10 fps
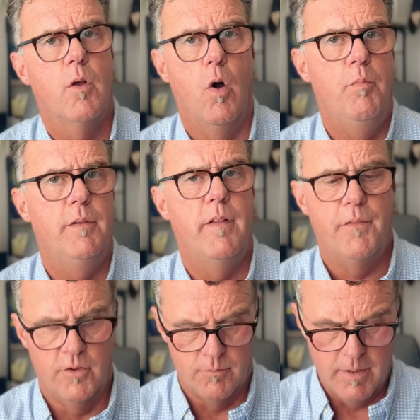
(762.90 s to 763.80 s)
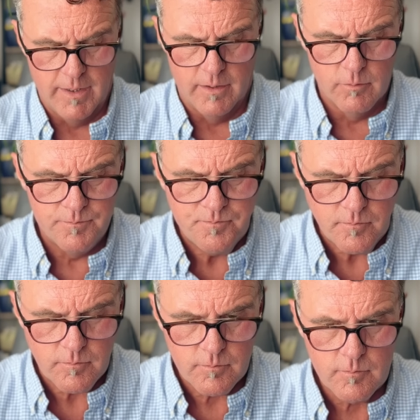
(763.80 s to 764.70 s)
hoping that this meeting
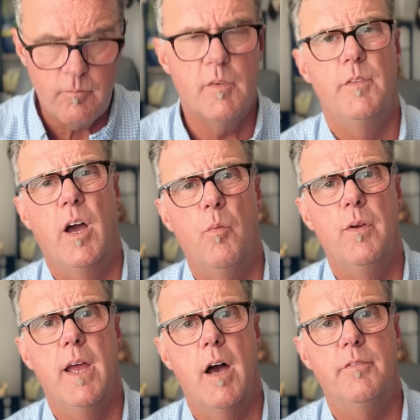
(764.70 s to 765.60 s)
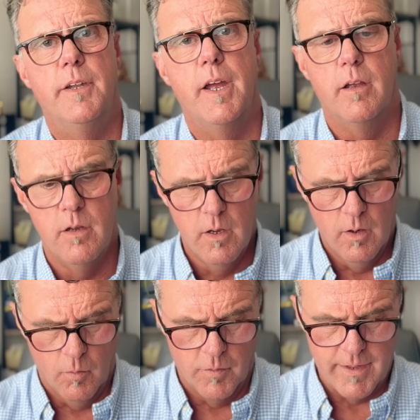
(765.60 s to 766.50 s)
that we had today
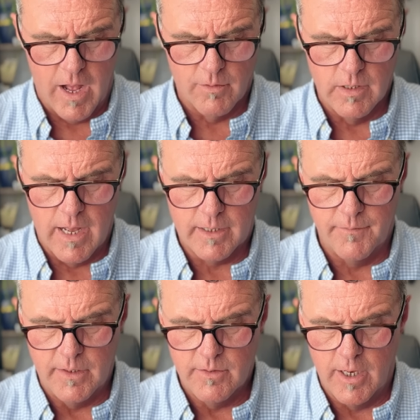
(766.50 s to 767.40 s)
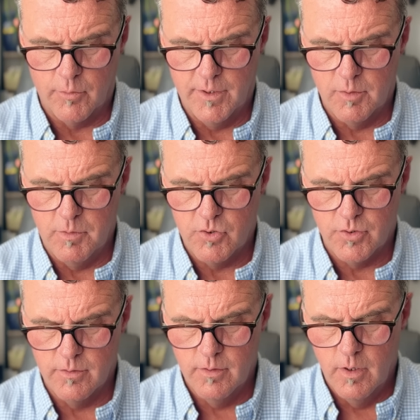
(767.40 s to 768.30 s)
with Al Alak and the Integrity
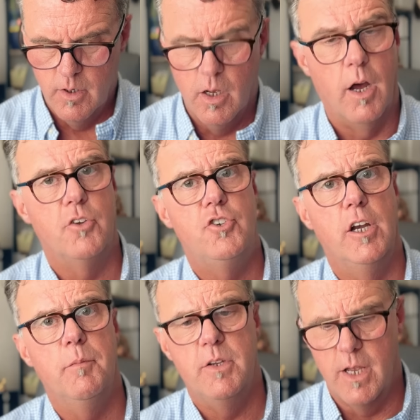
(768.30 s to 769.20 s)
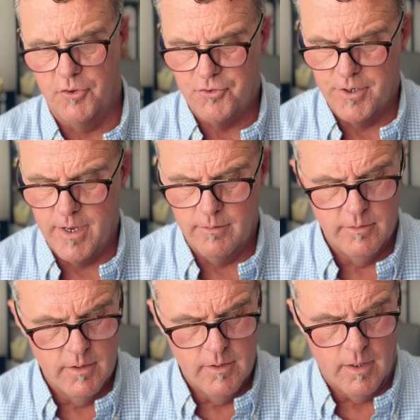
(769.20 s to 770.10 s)
Commission uh, chairman yesterday
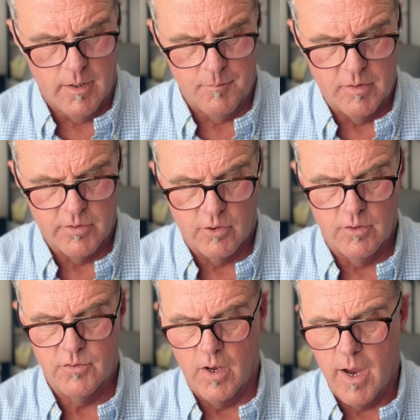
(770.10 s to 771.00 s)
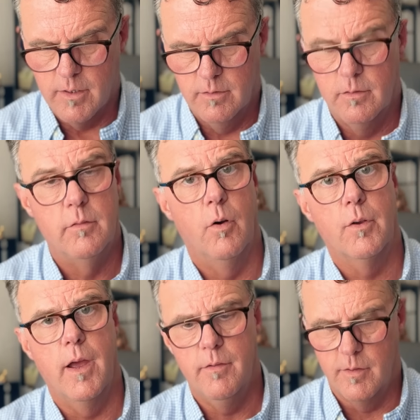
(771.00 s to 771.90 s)
uh, is a good sign
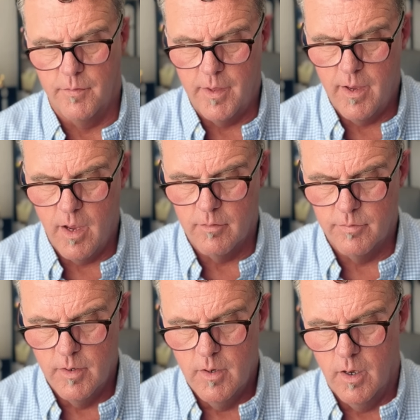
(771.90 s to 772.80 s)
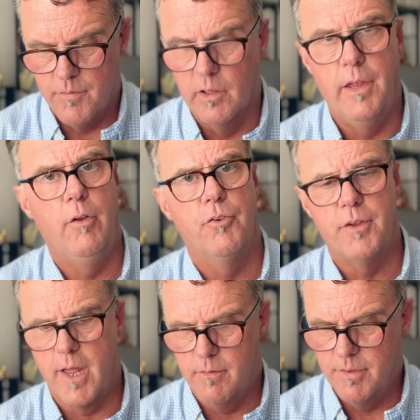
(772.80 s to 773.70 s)
okay, that they have the legal
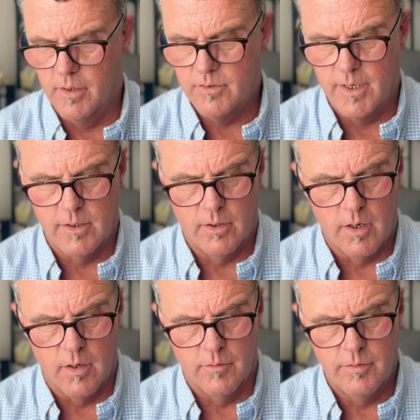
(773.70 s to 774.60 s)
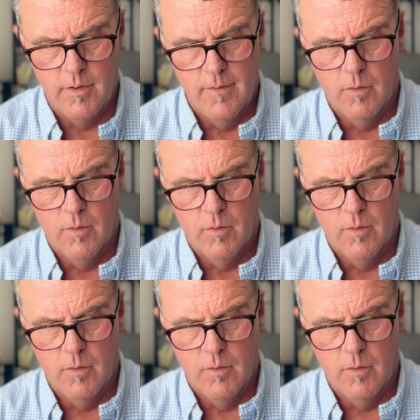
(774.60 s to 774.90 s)
side of things taken care of,